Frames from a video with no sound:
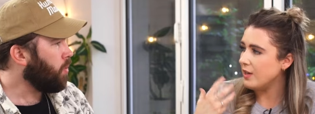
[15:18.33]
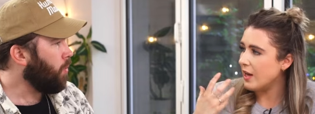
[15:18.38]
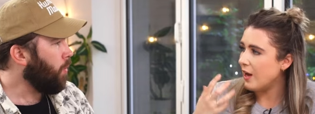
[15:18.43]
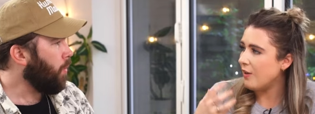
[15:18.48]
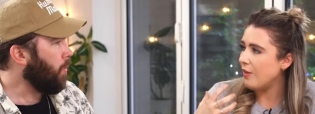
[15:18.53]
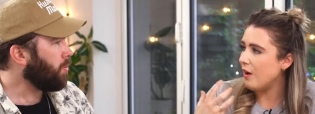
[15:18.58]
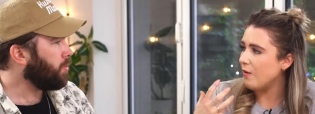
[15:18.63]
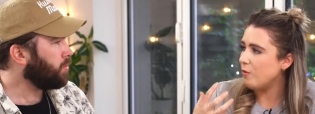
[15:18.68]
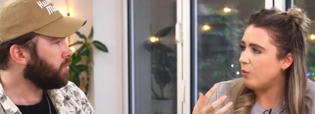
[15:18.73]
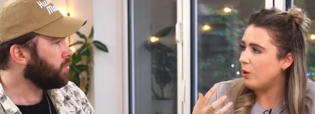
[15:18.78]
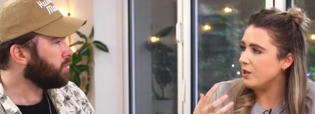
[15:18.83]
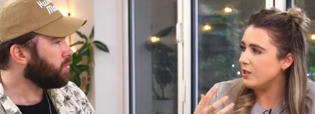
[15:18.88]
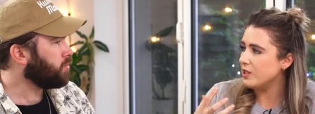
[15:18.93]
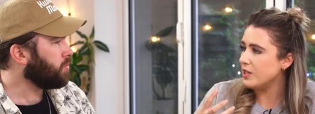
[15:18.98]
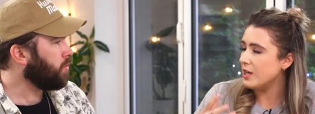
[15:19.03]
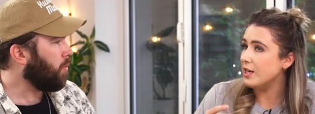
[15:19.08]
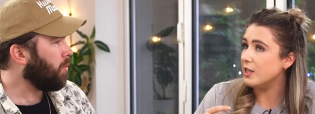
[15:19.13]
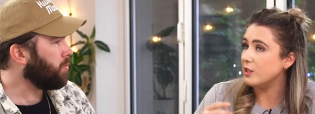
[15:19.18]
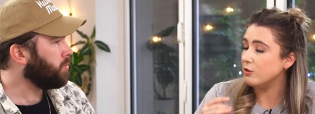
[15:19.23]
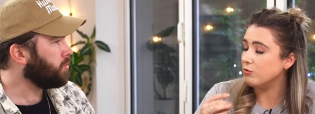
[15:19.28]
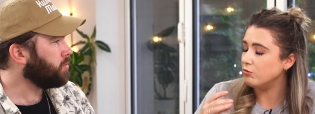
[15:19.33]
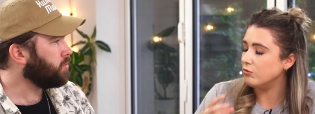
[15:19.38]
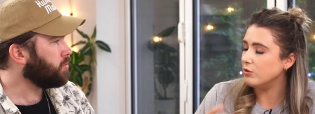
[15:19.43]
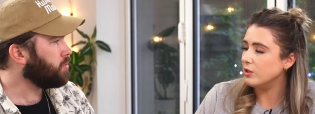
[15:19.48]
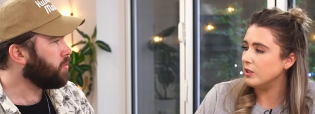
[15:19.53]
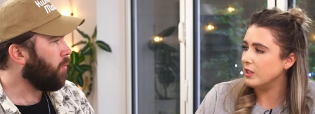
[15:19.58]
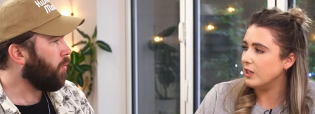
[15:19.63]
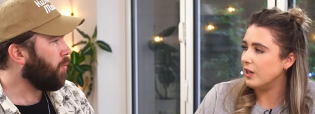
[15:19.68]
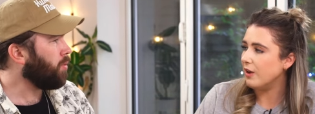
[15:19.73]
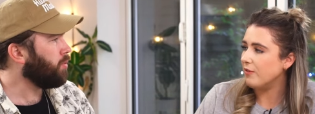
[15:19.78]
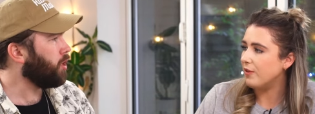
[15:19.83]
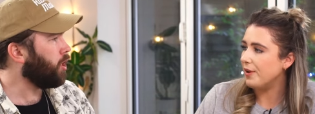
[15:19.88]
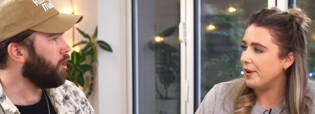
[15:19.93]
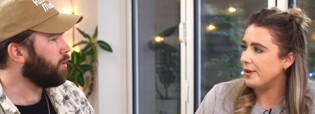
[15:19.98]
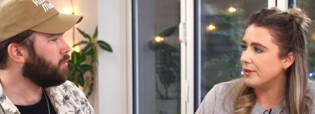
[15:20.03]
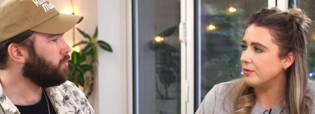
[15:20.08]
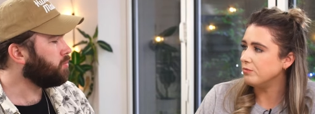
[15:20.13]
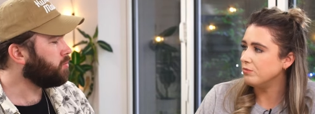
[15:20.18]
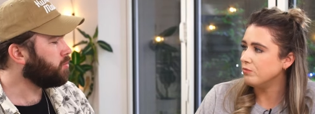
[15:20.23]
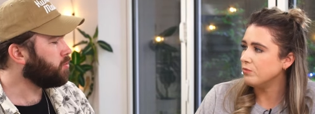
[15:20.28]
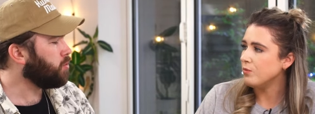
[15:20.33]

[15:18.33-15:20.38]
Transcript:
Speaker 1: Now that I've worked it in, it's really lovely. Yeah.